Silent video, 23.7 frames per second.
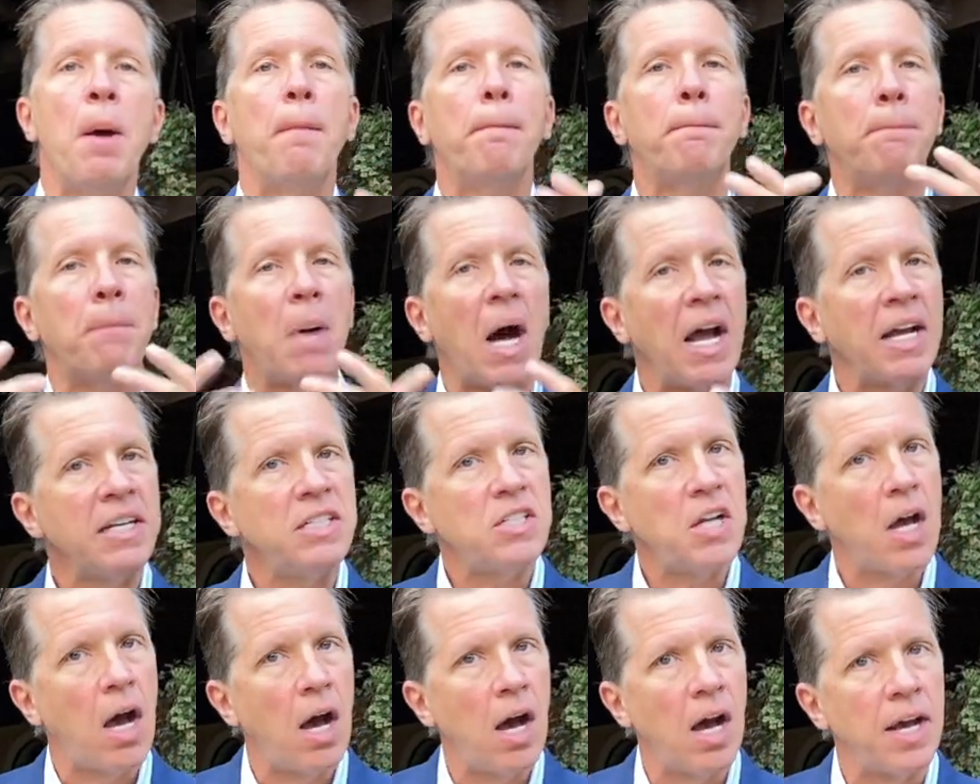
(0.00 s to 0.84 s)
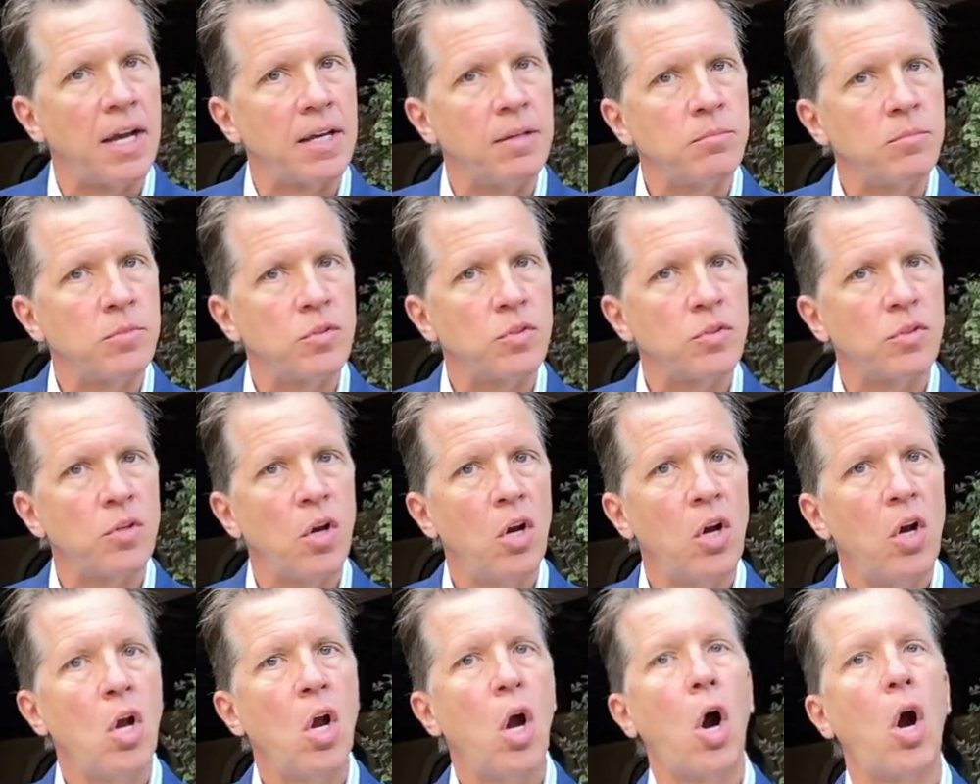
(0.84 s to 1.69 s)
My times
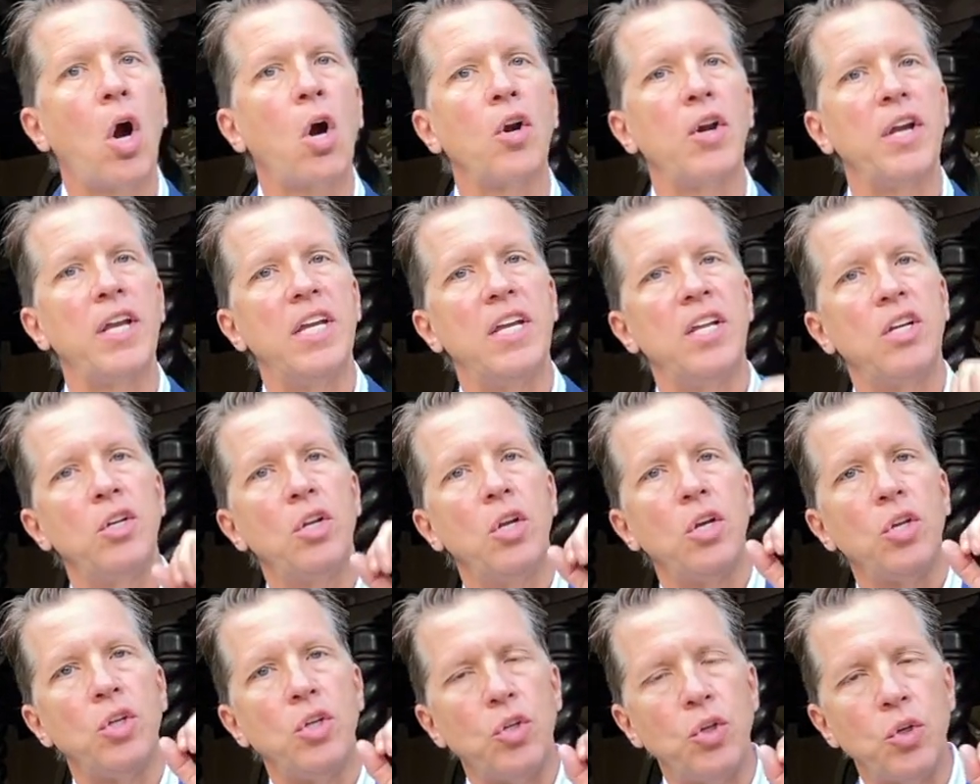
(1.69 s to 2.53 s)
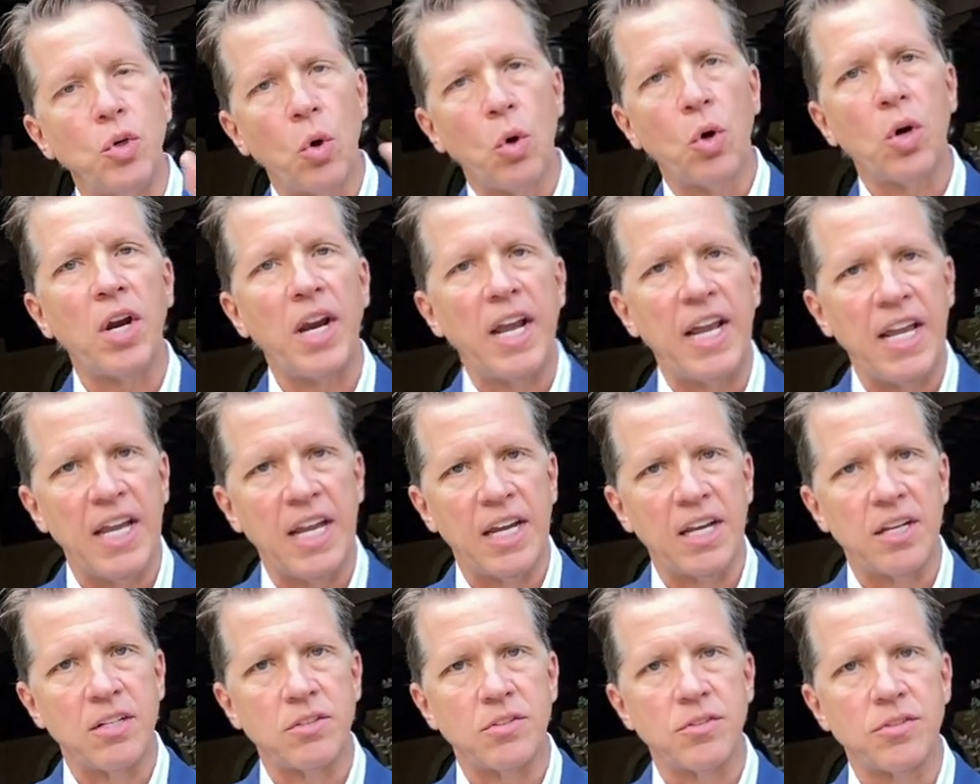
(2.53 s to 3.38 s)
are in your
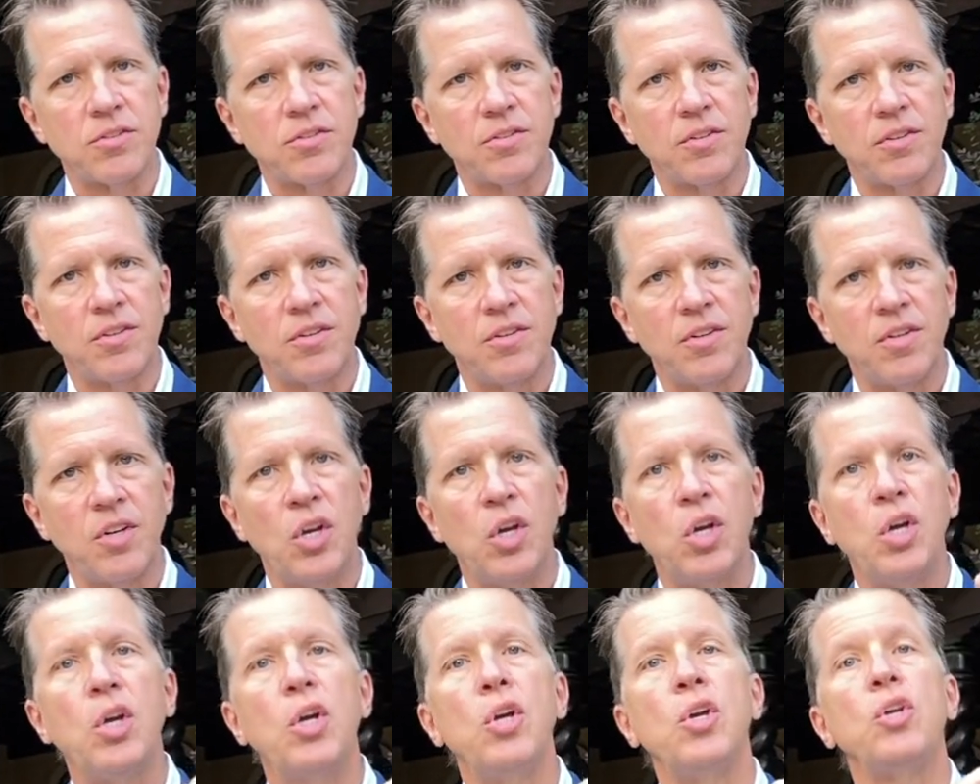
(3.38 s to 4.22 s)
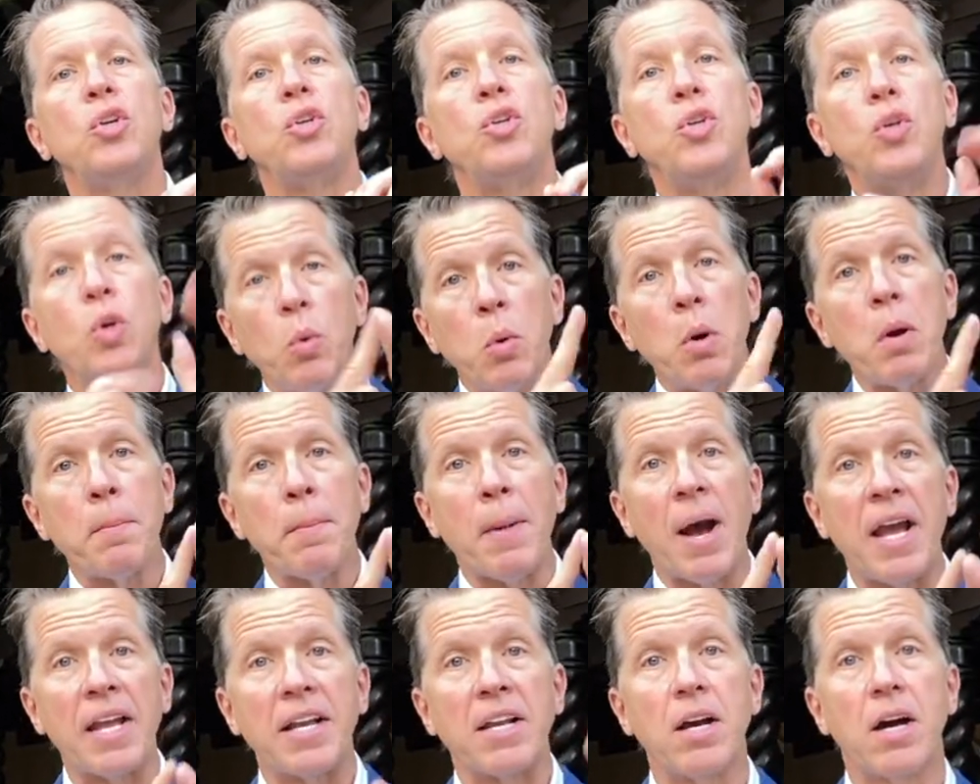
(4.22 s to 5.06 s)
hands. You are
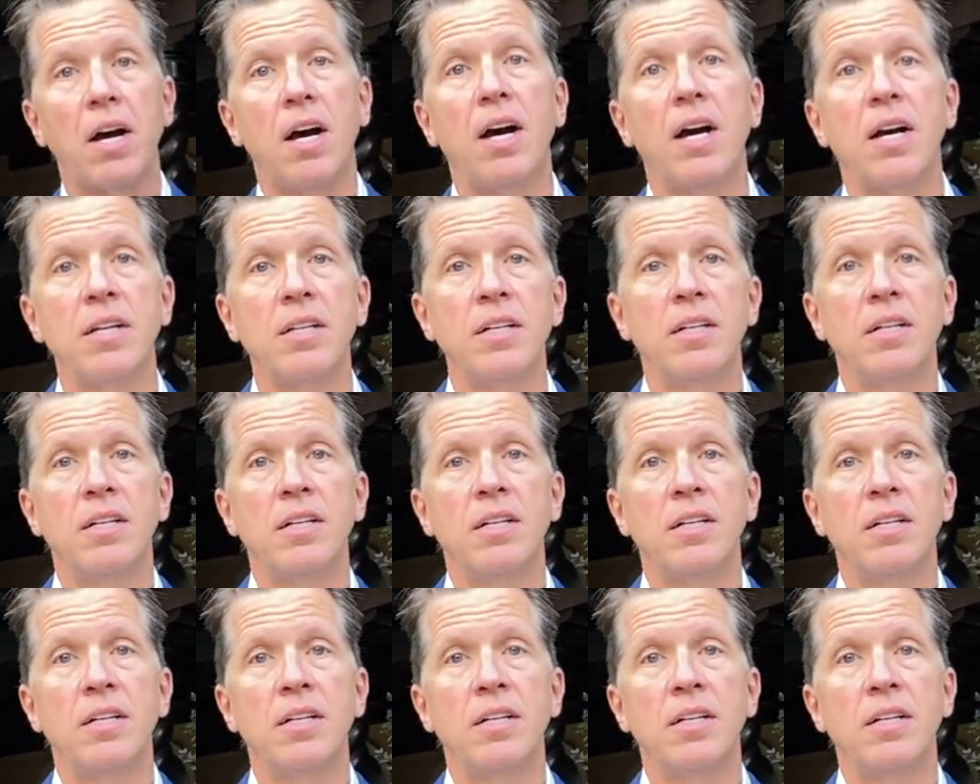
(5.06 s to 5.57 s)
my God.